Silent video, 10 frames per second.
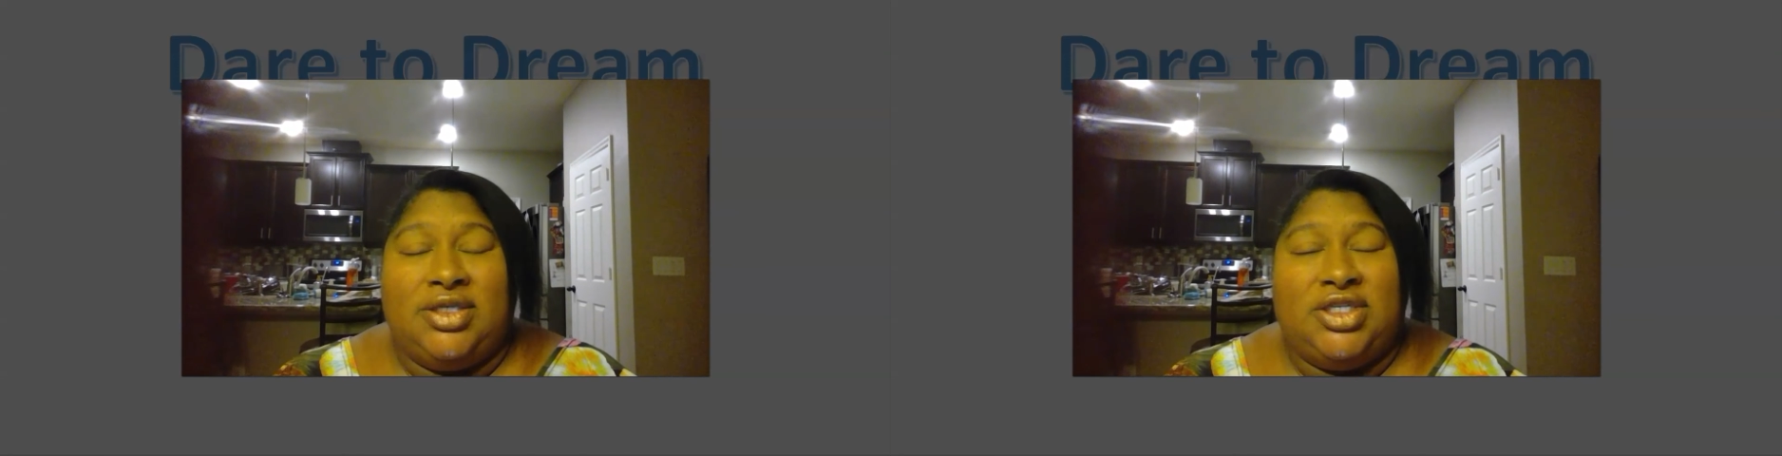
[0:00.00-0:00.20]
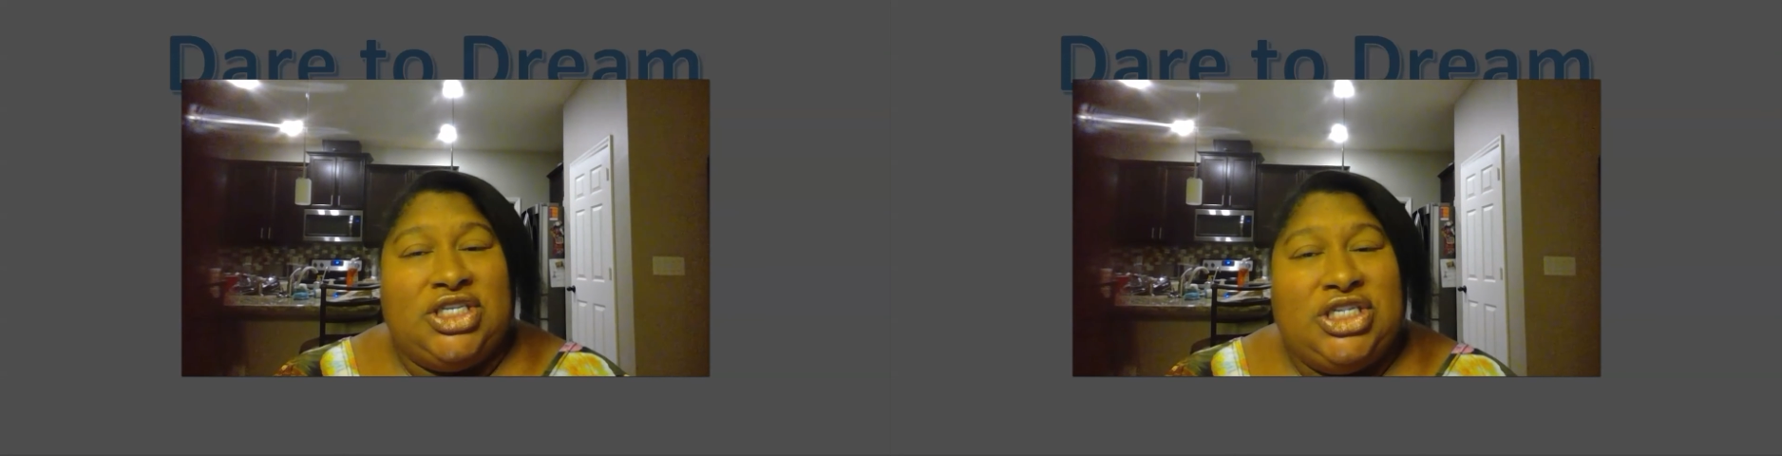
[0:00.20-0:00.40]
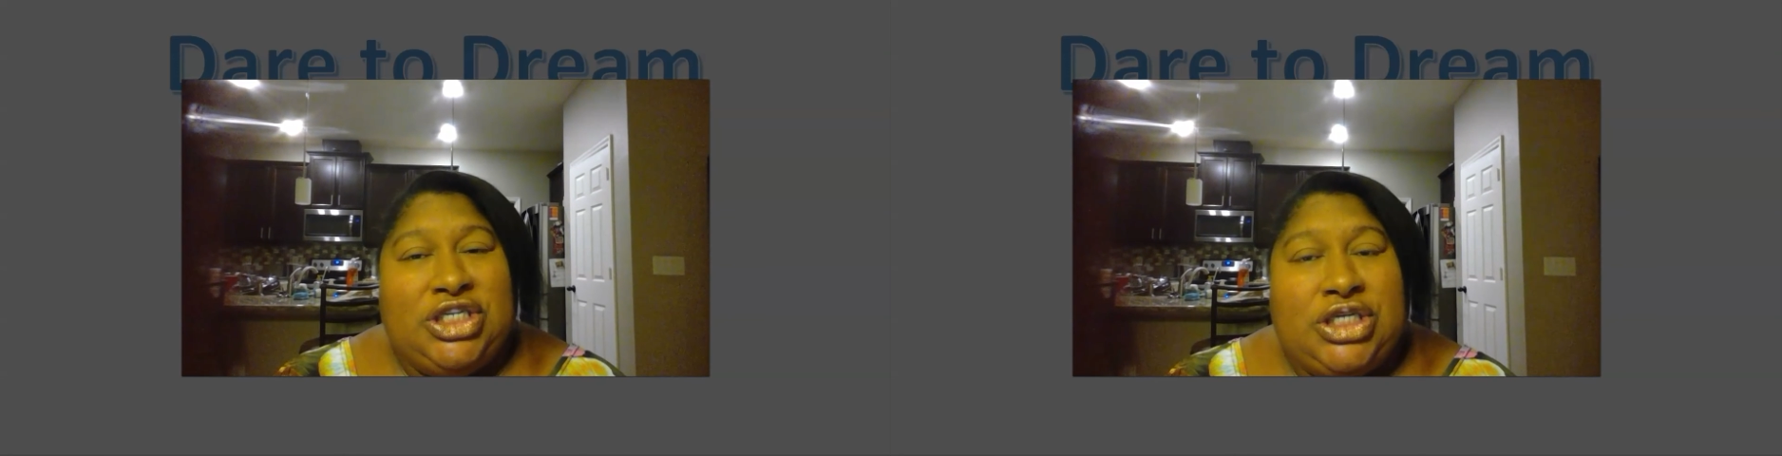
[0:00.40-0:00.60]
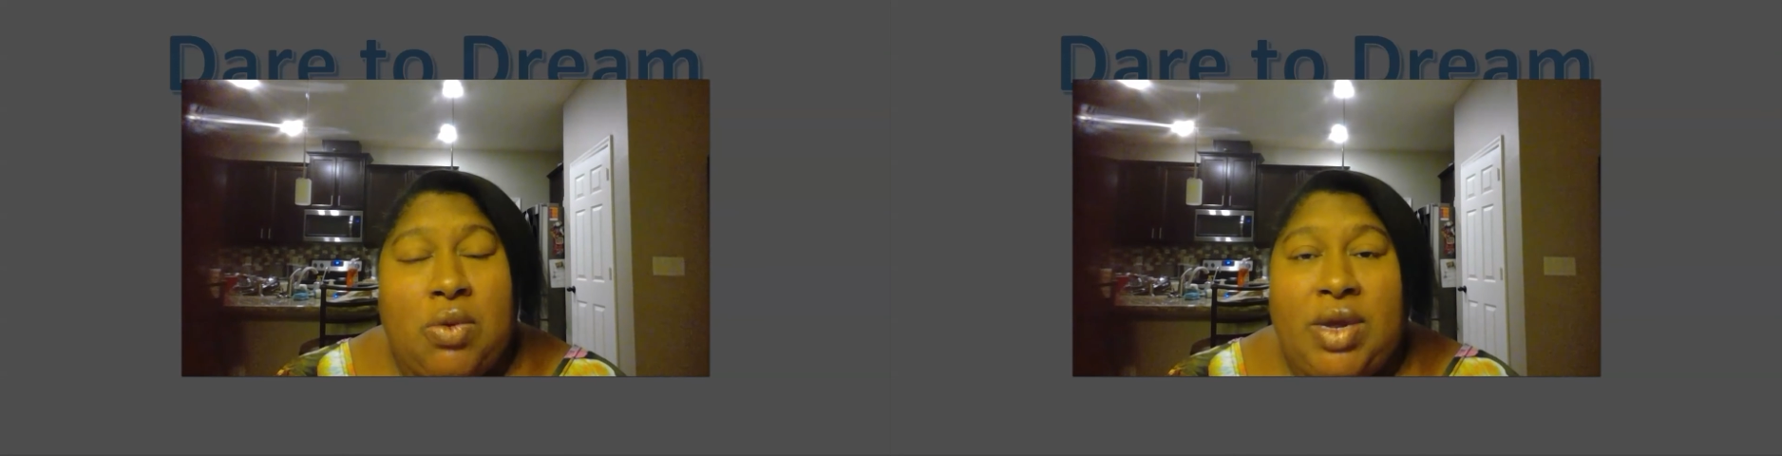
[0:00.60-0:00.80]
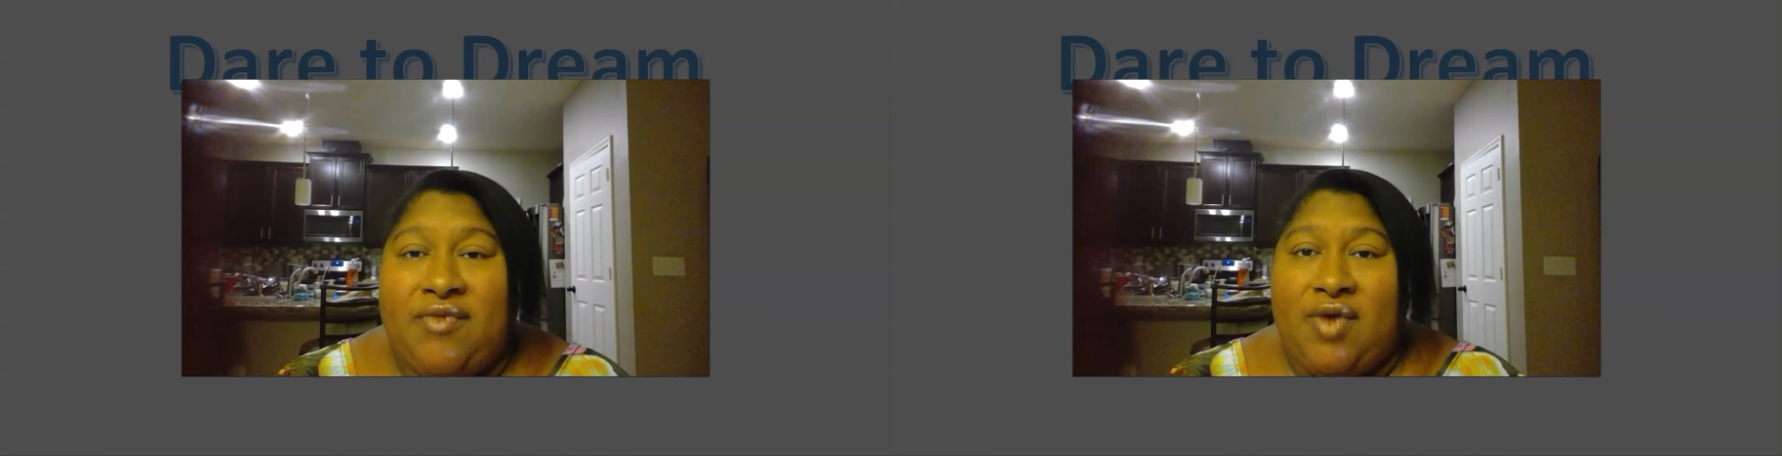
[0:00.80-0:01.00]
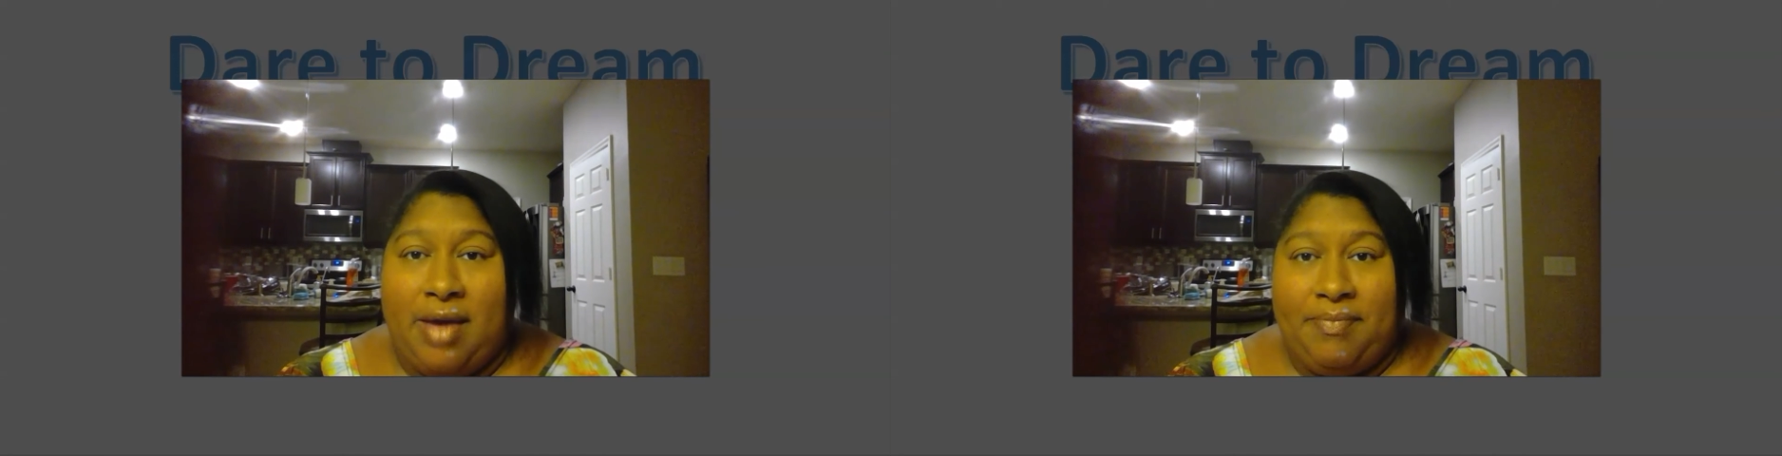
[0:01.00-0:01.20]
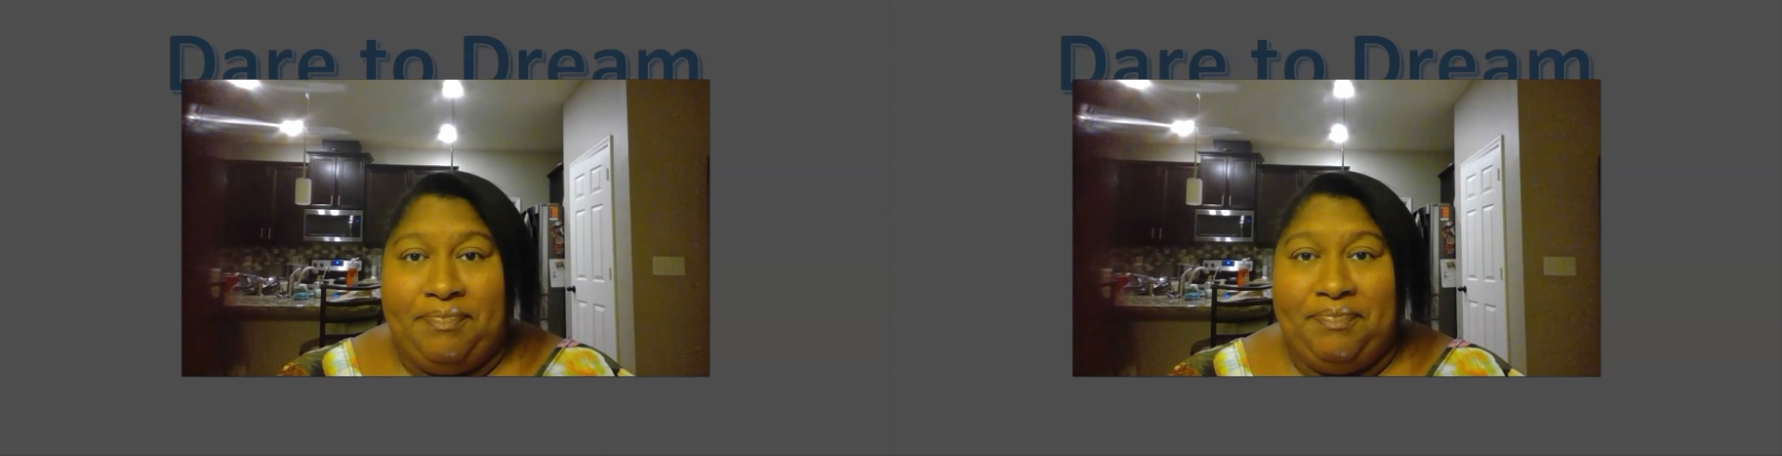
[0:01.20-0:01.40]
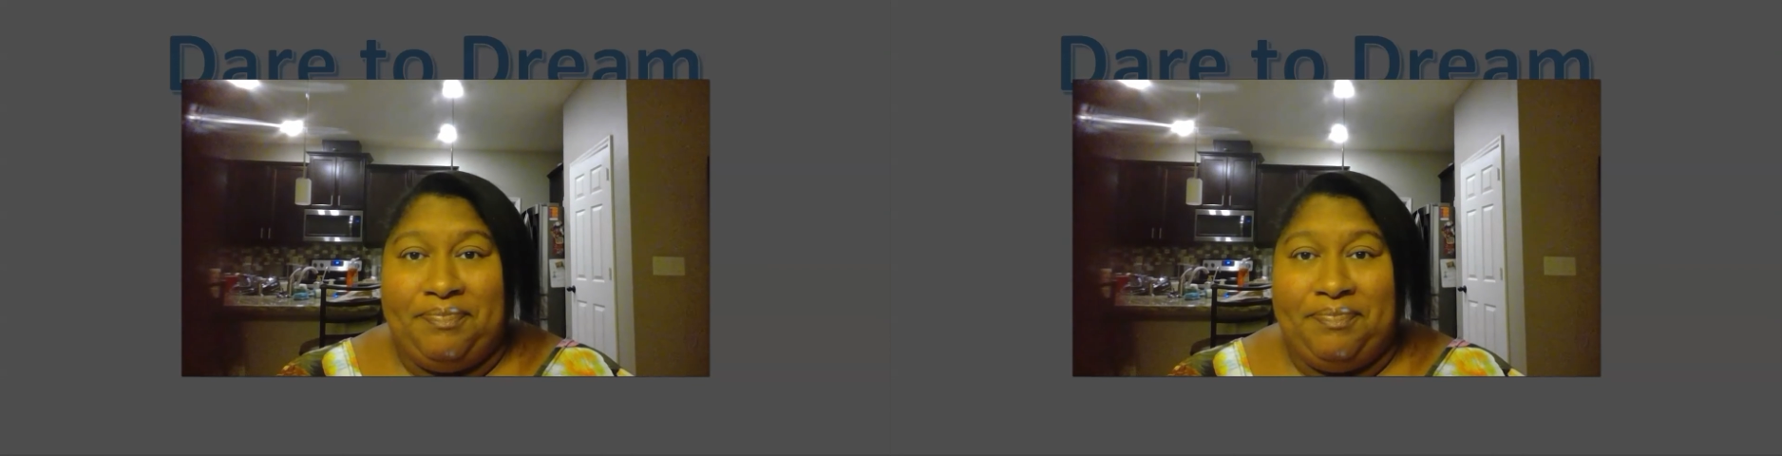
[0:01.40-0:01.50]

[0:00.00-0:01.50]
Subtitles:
Just don't give up,